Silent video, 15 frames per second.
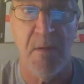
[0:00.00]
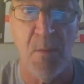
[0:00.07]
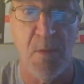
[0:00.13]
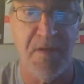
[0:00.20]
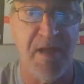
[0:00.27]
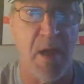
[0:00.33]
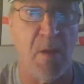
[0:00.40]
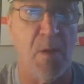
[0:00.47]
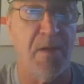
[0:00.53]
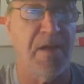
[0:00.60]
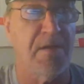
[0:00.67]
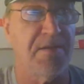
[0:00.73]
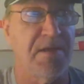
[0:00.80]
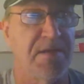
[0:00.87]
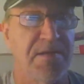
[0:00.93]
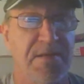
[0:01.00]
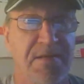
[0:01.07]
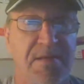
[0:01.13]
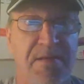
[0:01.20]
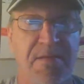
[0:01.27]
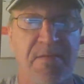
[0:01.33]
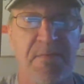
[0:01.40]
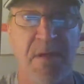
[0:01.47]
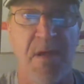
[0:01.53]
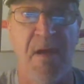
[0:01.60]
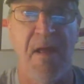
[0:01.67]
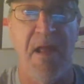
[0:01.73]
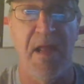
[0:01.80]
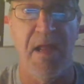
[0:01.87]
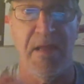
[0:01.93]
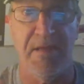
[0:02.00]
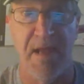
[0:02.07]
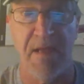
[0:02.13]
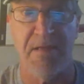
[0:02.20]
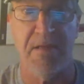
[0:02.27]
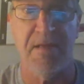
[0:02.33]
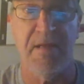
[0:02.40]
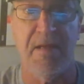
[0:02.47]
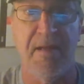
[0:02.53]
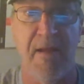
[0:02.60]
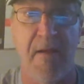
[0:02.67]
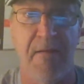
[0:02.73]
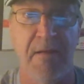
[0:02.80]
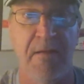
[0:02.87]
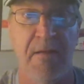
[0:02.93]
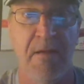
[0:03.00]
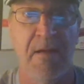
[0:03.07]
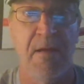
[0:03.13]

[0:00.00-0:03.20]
with not only our justice system in Angelina County,